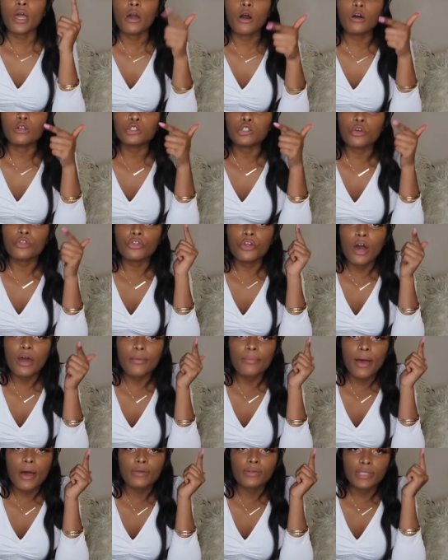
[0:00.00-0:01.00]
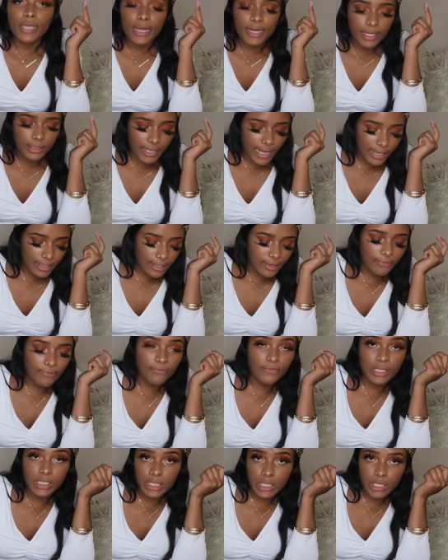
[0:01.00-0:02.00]
also thought about getting like a
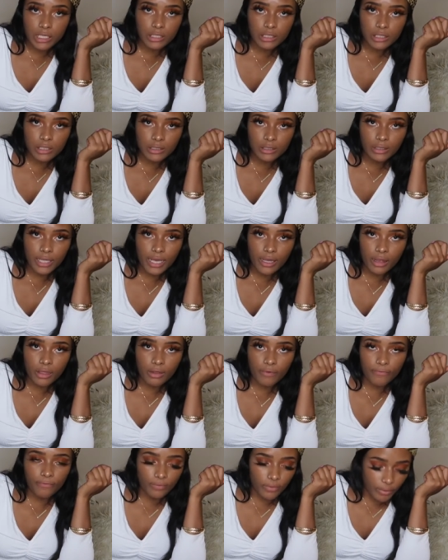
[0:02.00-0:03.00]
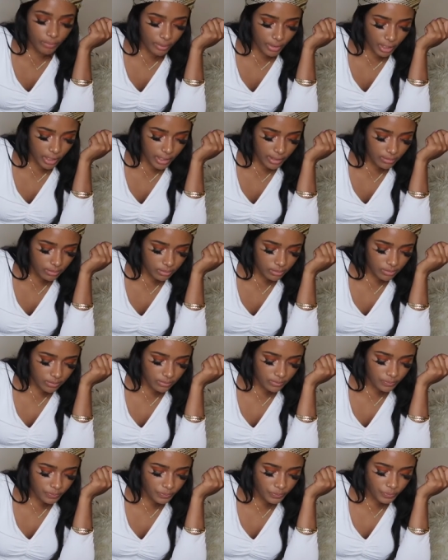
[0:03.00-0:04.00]
phoenix, like the bird
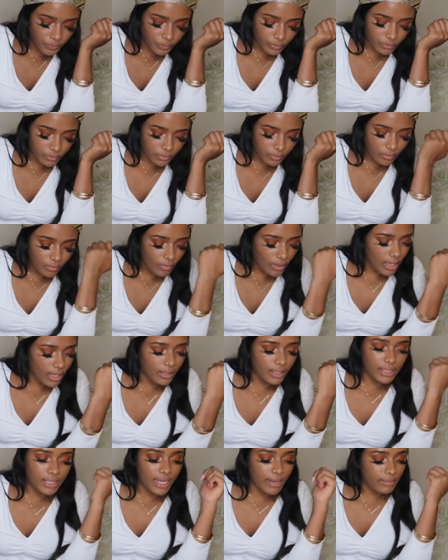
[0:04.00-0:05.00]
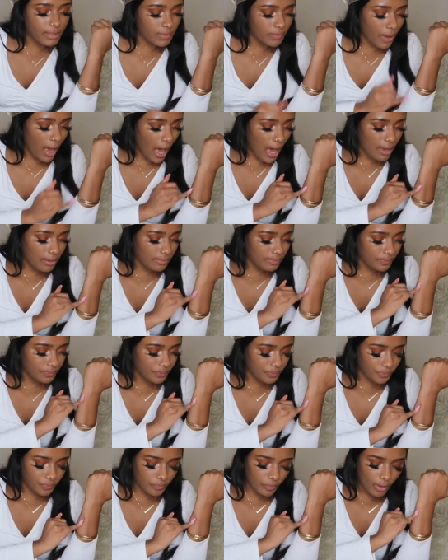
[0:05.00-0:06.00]
in the same spot,
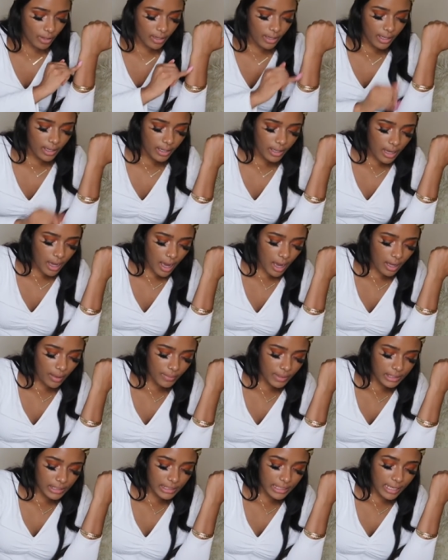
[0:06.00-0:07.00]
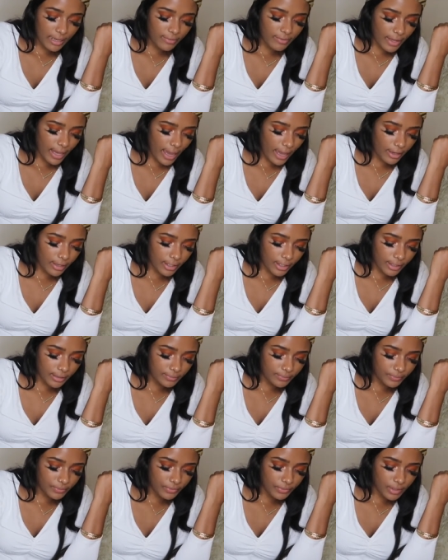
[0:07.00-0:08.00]
instead of the anchor.